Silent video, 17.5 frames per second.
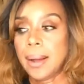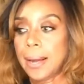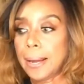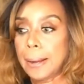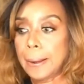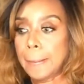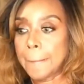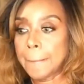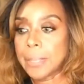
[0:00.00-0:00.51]

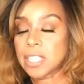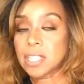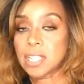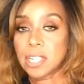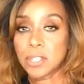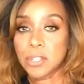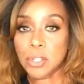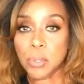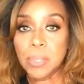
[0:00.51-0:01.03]

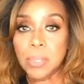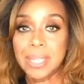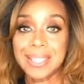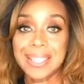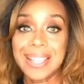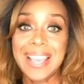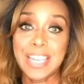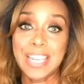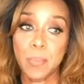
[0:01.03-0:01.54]

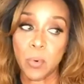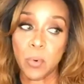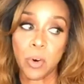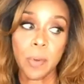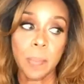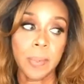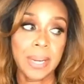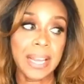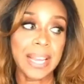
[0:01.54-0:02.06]
sunscreens
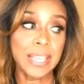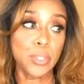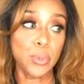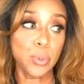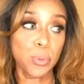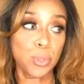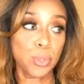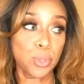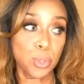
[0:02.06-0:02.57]
anymore, but I
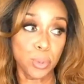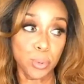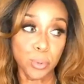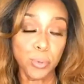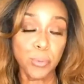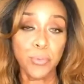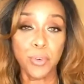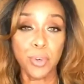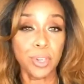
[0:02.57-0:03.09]
used
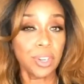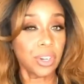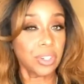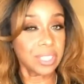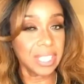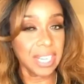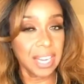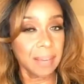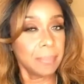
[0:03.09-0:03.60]
to for a
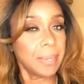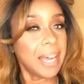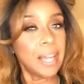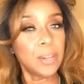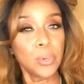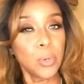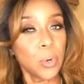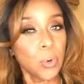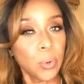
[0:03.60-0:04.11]
long time,
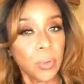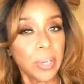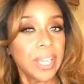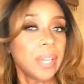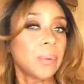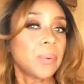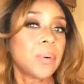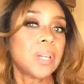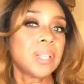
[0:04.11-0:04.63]
not
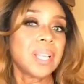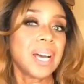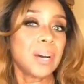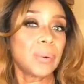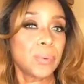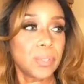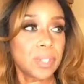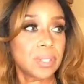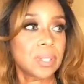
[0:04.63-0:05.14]
knowing what I
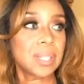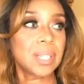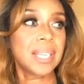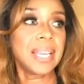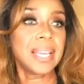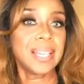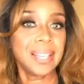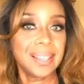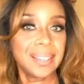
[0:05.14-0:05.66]
was
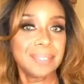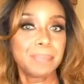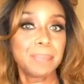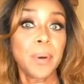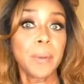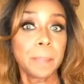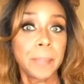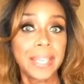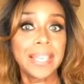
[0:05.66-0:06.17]

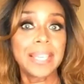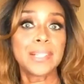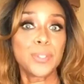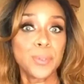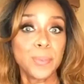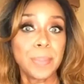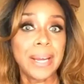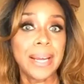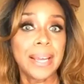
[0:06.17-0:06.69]
pumping
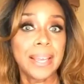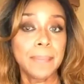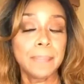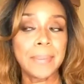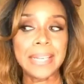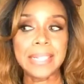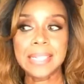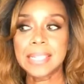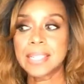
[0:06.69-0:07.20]
into
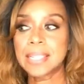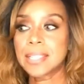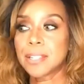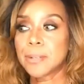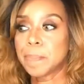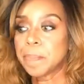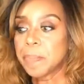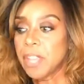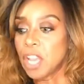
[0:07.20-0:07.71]
my
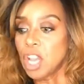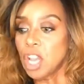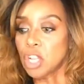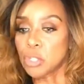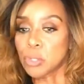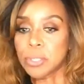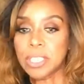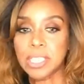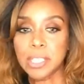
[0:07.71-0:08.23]
system.
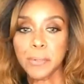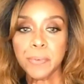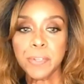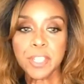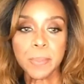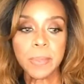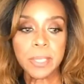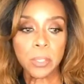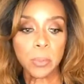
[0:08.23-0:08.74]
So the
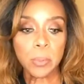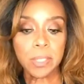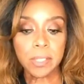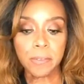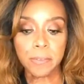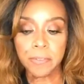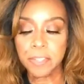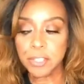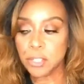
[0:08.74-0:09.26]
difference
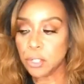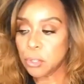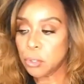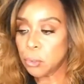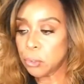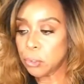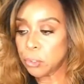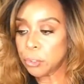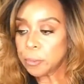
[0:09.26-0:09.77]
between
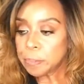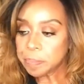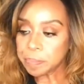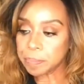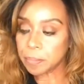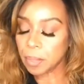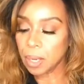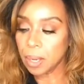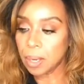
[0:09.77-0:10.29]
physical
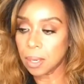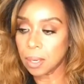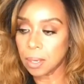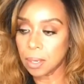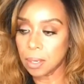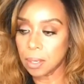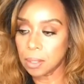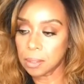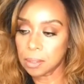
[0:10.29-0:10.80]

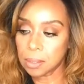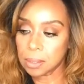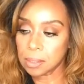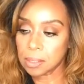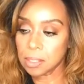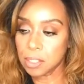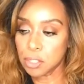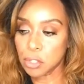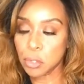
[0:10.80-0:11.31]

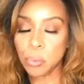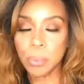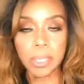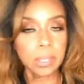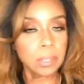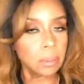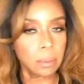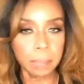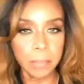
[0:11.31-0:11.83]

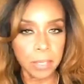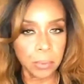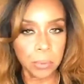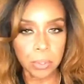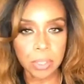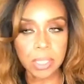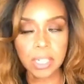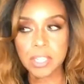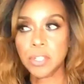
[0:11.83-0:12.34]
sunscreens or
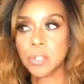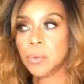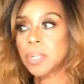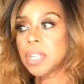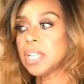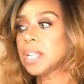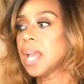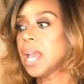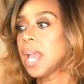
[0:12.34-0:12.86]
mineral
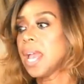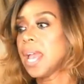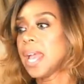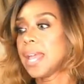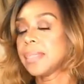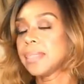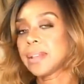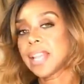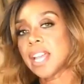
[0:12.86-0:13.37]
sunscreen
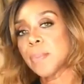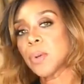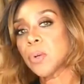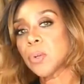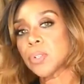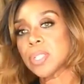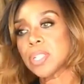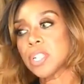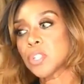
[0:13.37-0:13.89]
and the
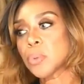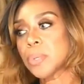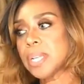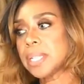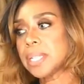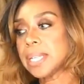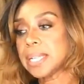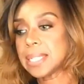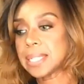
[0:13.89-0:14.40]
chemical
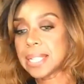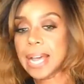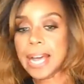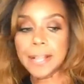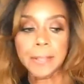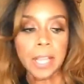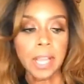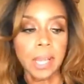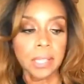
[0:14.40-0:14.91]
sunscreen is
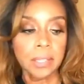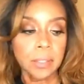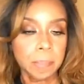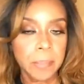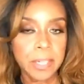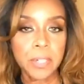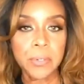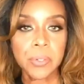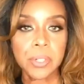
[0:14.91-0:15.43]
that the
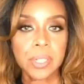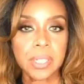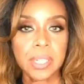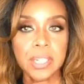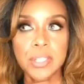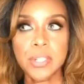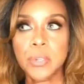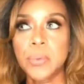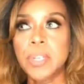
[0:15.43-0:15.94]
mineral
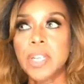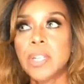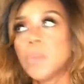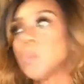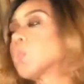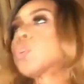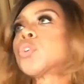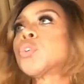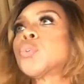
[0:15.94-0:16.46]

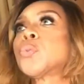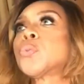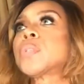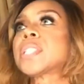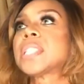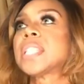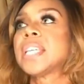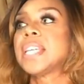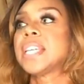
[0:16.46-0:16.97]
sunscreen will use
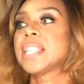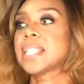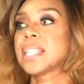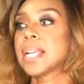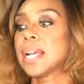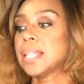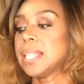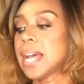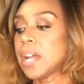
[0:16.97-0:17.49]
things
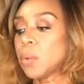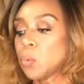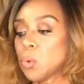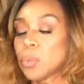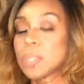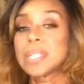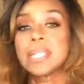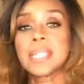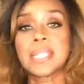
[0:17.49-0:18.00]
that
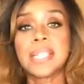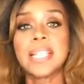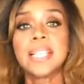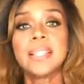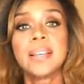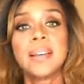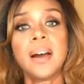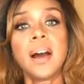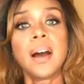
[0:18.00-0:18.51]
will
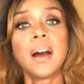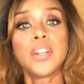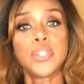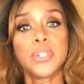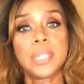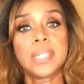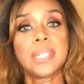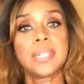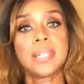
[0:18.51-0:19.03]
sit on your
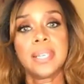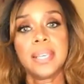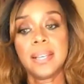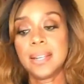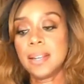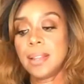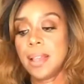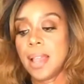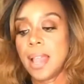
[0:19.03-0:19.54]

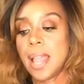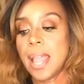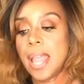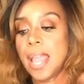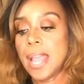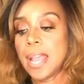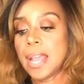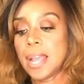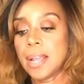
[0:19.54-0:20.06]
skin
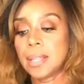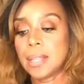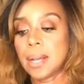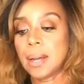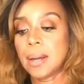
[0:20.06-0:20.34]
and